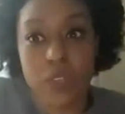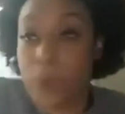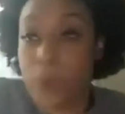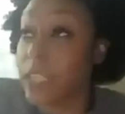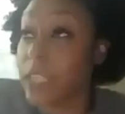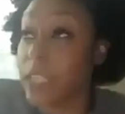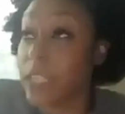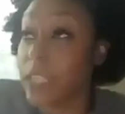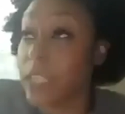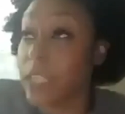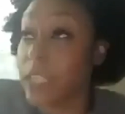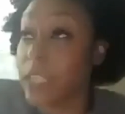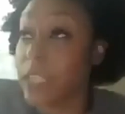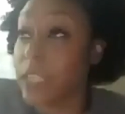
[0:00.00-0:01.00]
a minute. And then we
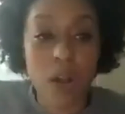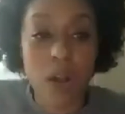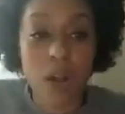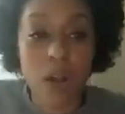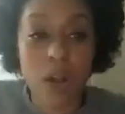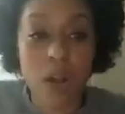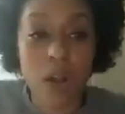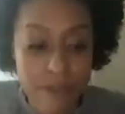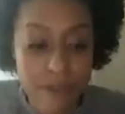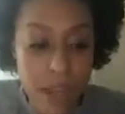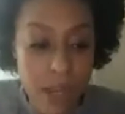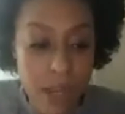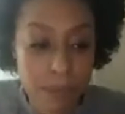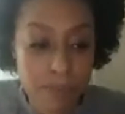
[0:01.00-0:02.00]
also have
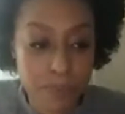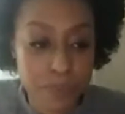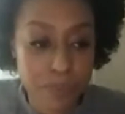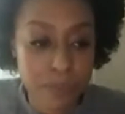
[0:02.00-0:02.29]
um,